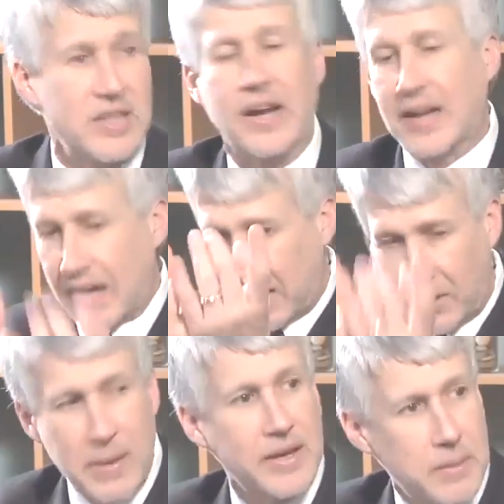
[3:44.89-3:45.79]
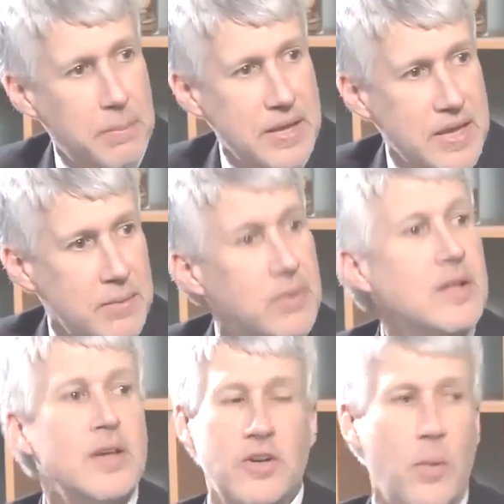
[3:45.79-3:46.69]
and that collimated beam
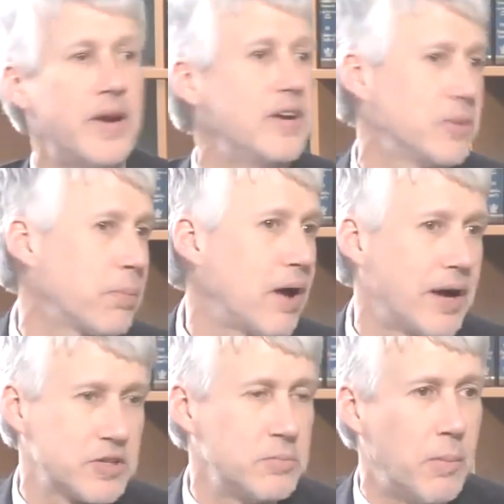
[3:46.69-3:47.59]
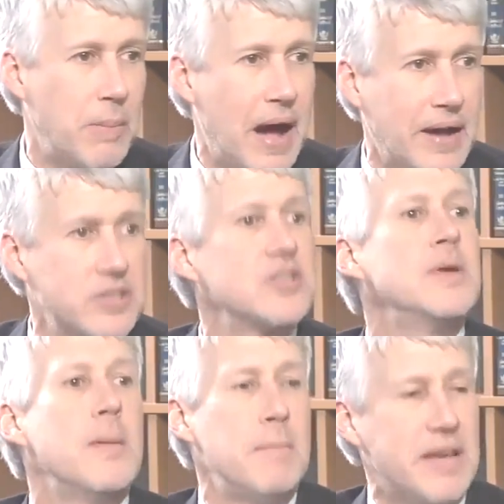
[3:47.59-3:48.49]
going into the proximal box
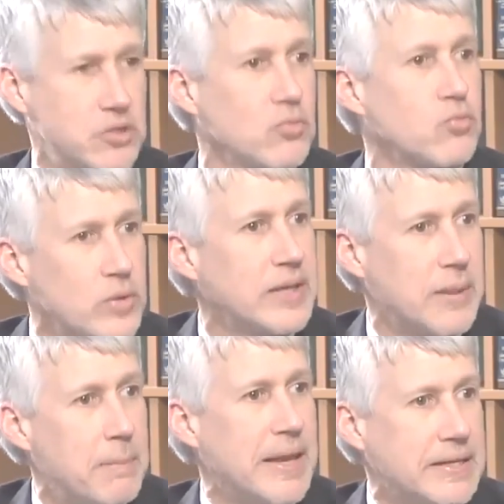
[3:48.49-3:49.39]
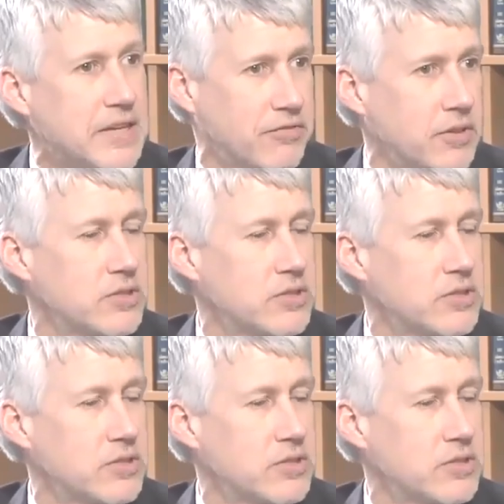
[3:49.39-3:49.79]
makes a really big difference.